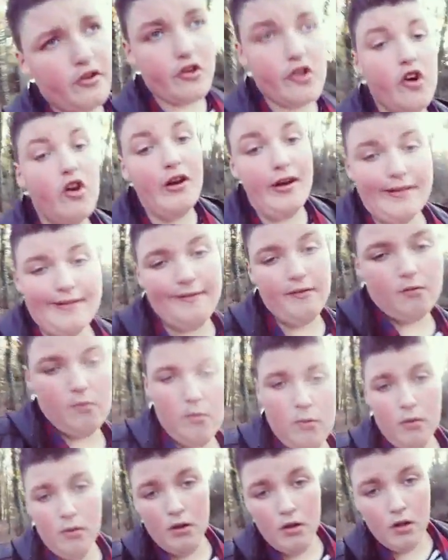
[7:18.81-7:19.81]
to college
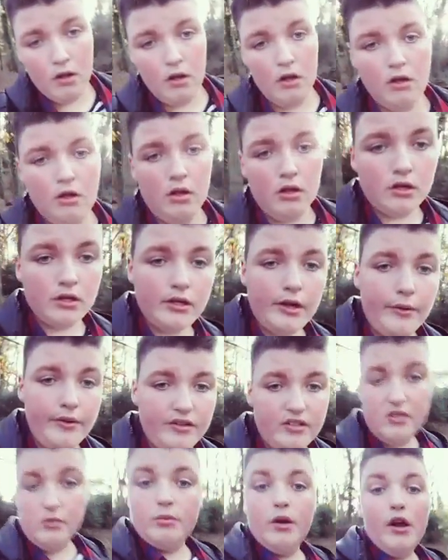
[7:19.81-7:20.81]
or
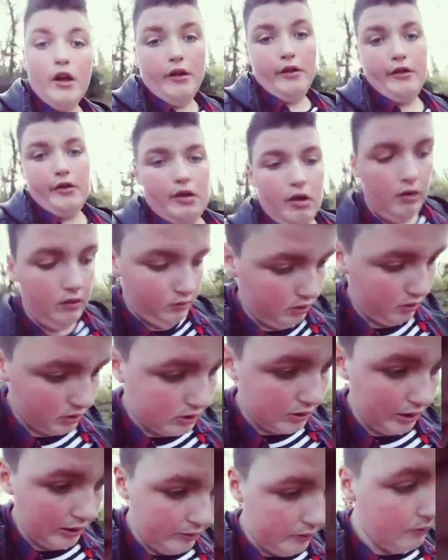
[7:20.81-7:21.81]
going to work.
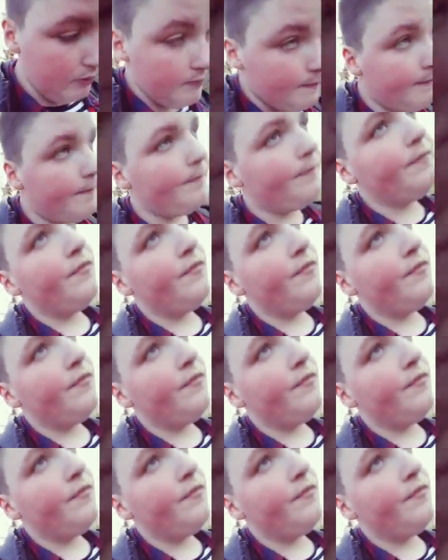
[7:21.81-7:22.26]
So